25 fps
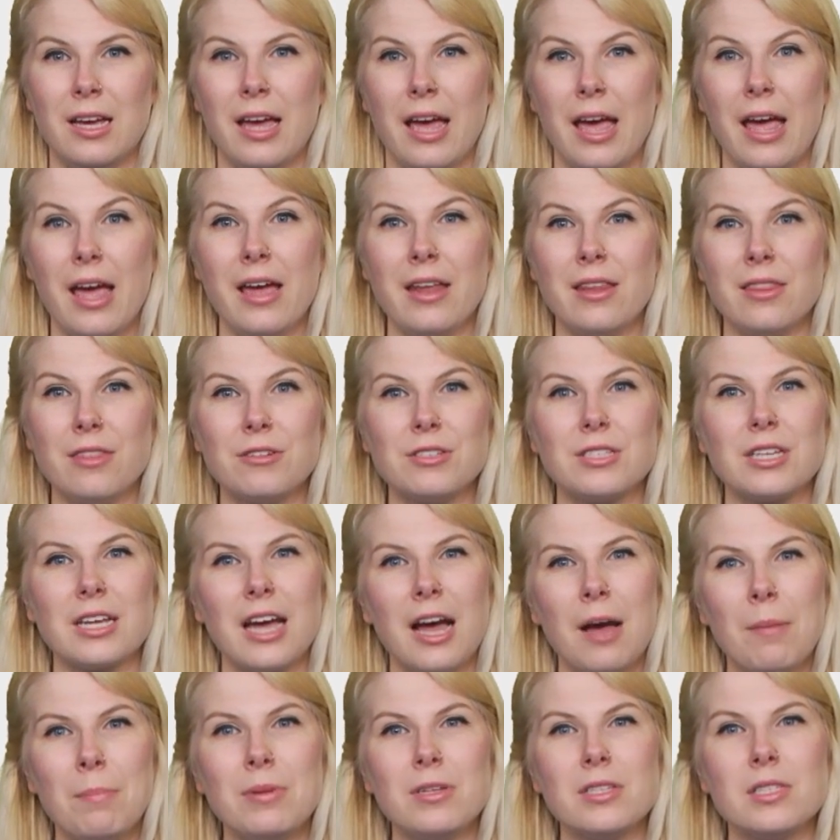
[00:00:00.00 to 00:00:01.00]
And there's a
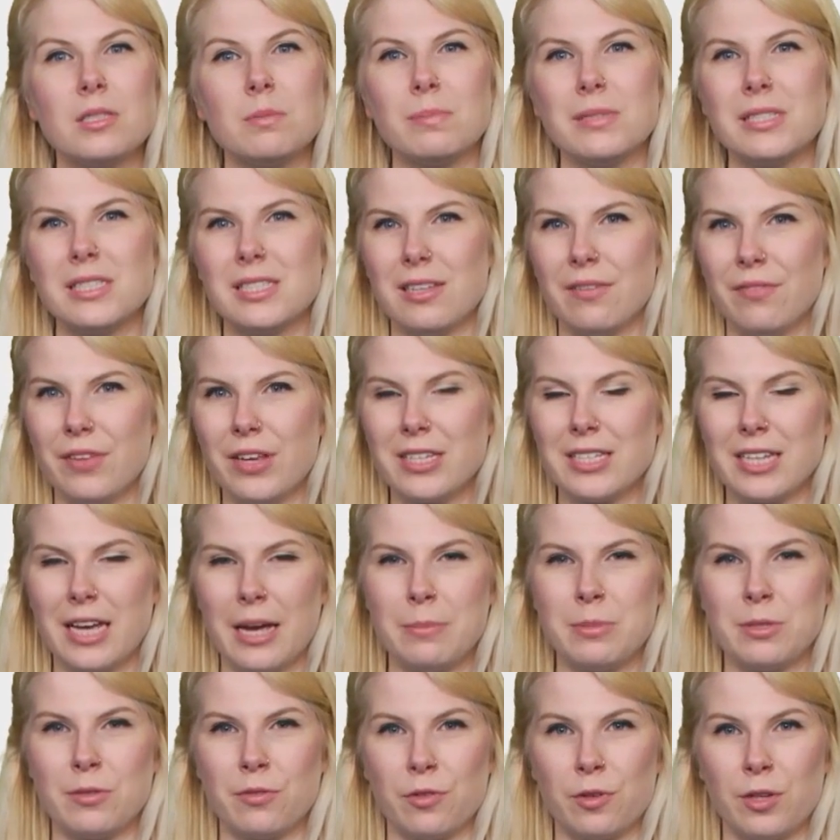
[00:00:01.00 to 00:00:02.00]
couple specific
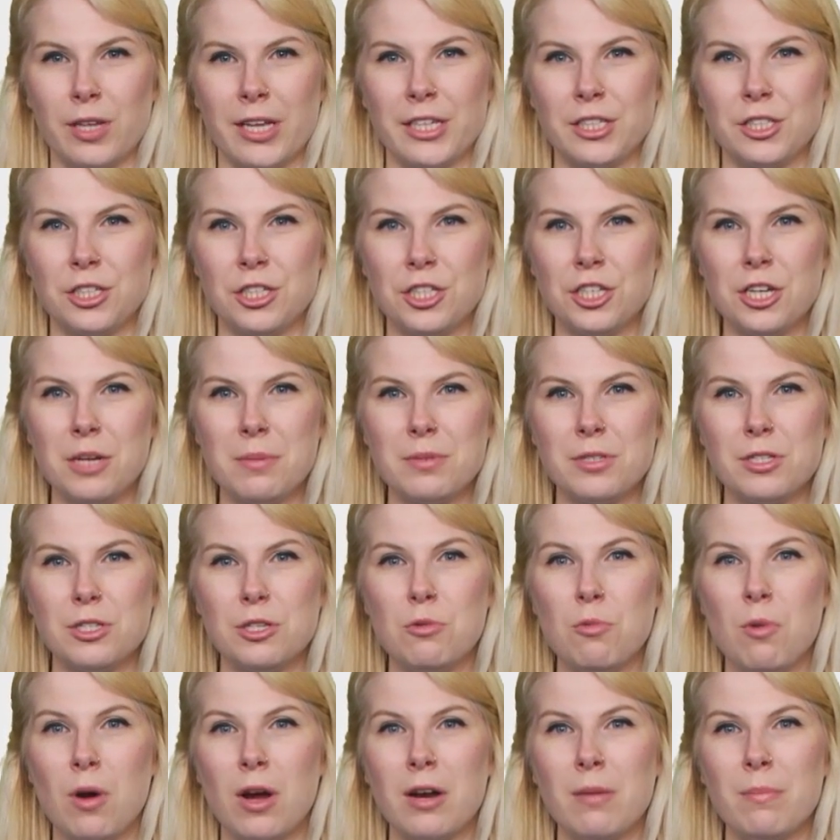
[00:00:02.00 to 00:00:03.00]
types of relationships
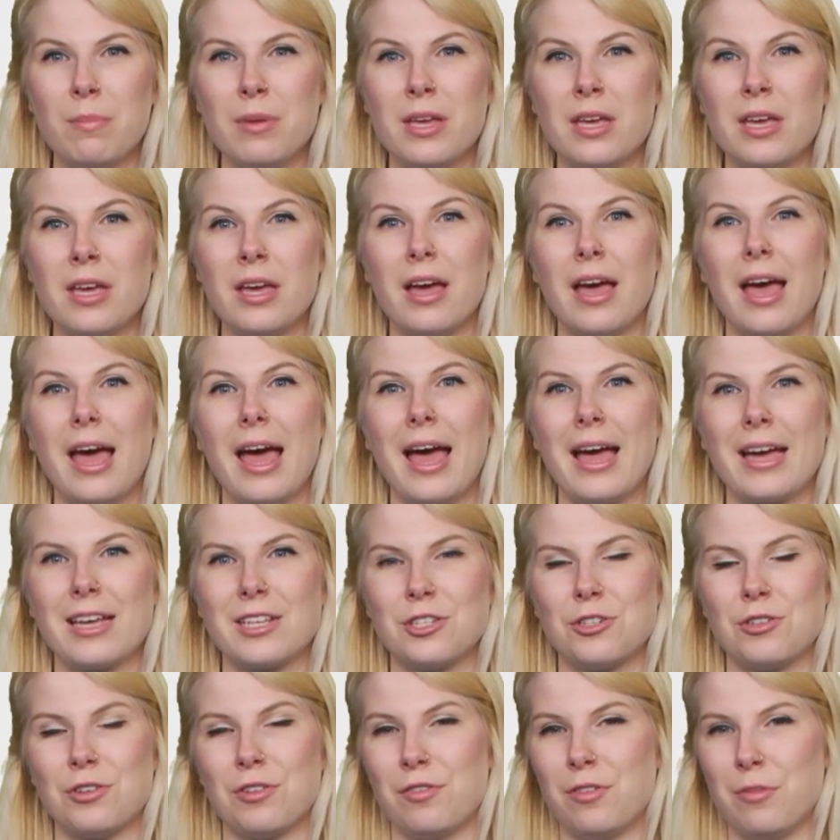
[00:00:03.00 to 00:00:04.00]
you want to be
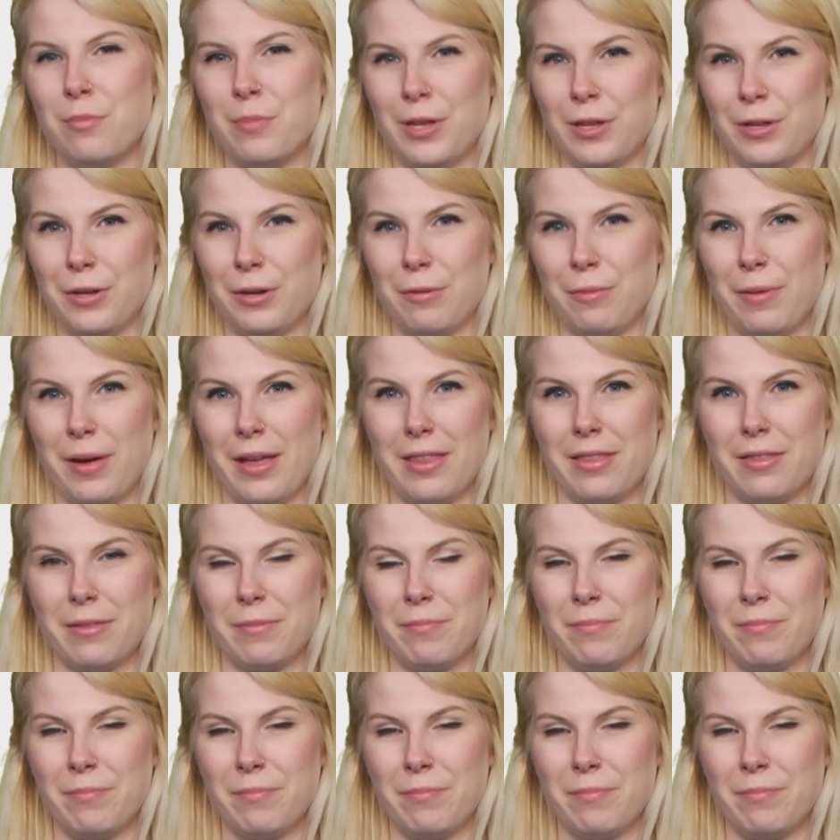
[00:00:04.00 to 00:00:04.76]
extra familiar with.